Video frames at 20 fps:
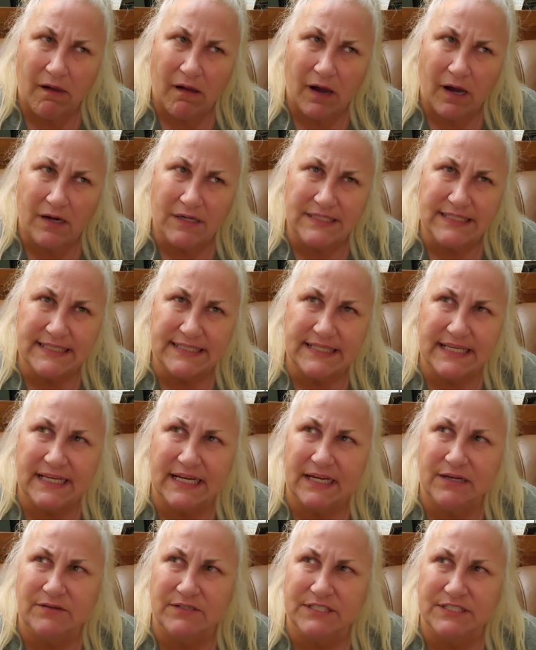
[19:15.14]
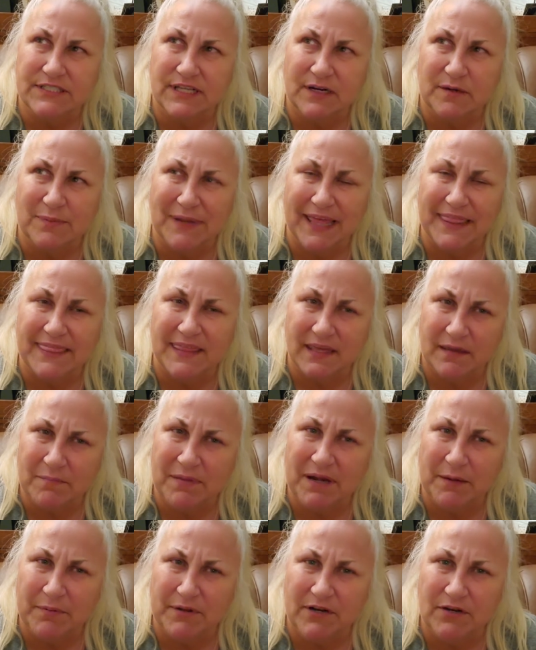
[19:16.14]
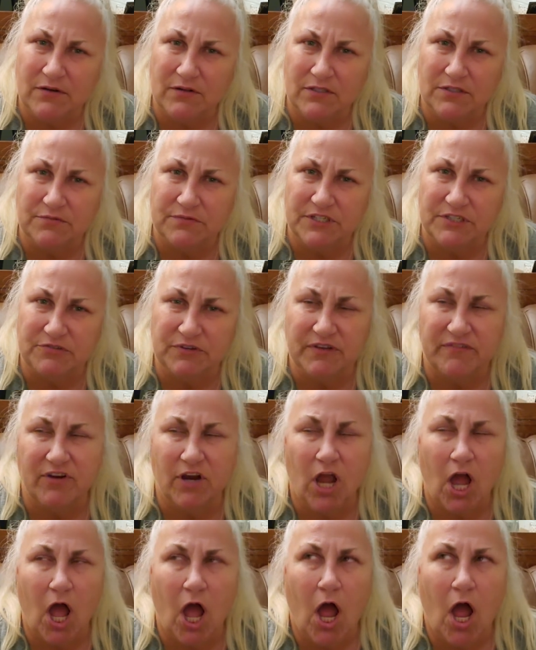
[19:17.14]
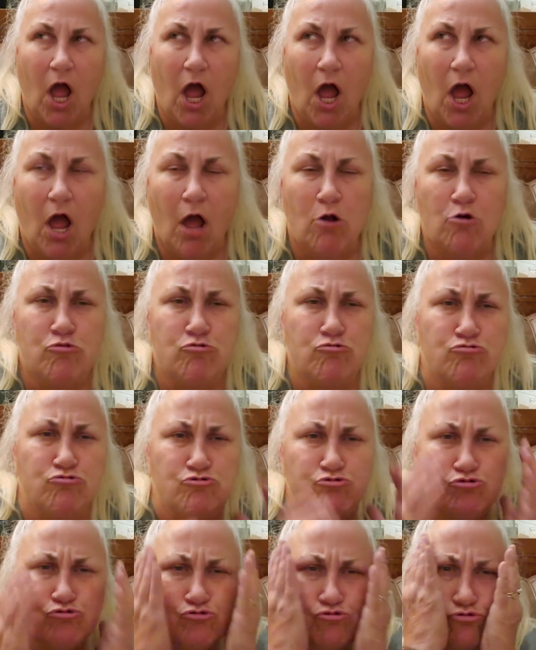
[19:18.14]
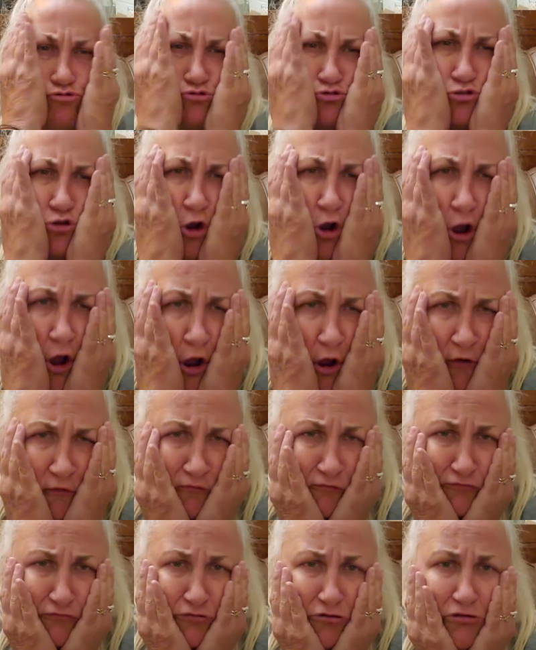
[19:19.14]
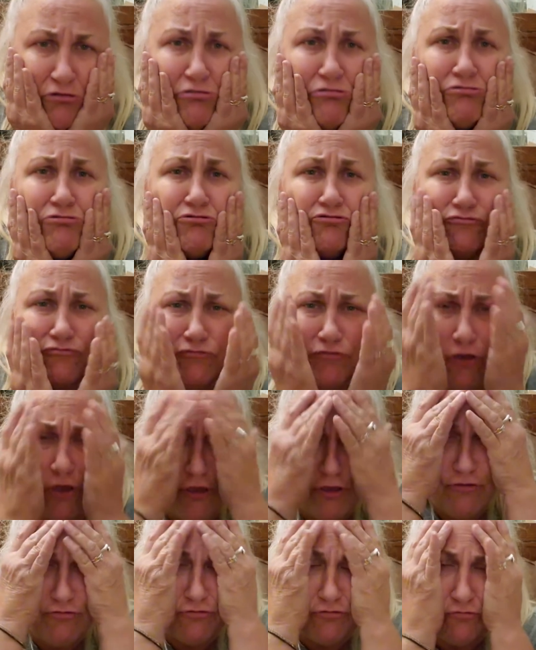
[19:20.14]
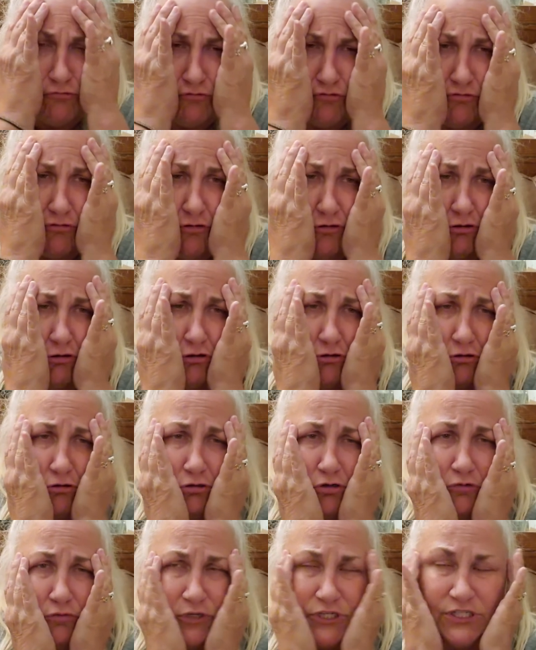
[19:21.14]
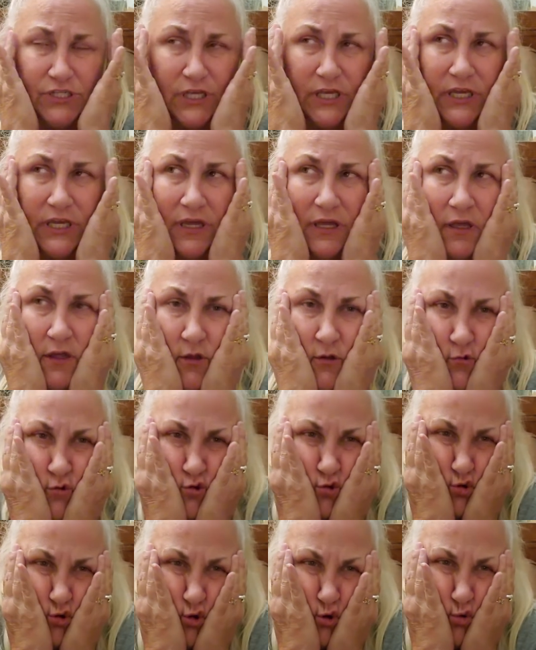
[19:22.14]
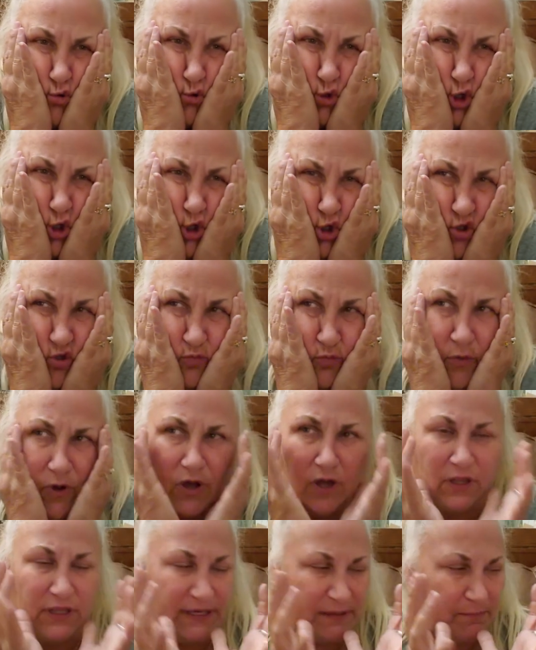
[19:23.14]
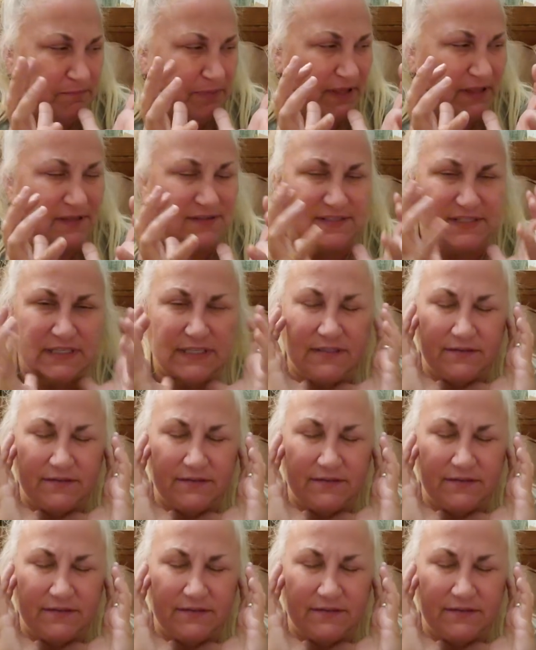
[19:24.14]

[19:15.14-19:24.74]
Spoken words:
I was going to say Irish setter, but I think it might have been a golden retriever. Softest face. It was little. It was like so like small. Like Bella's